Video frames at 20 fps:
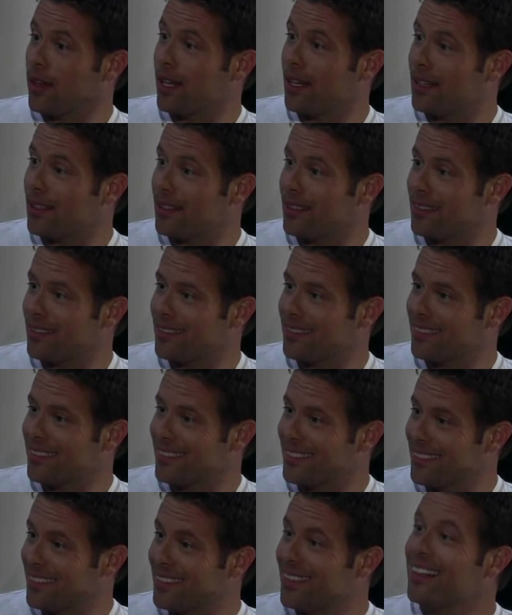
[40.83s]
off? Then
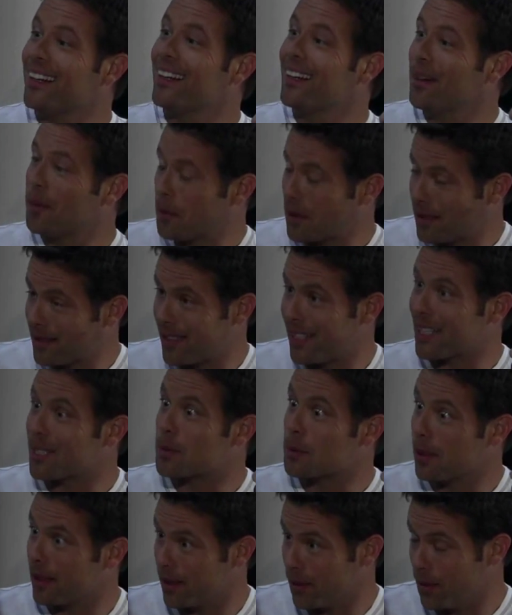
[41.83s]
we're on the
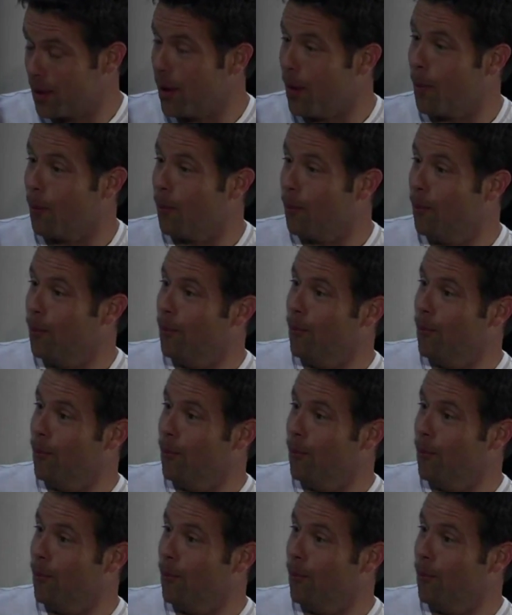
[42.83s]
next plane to Rome.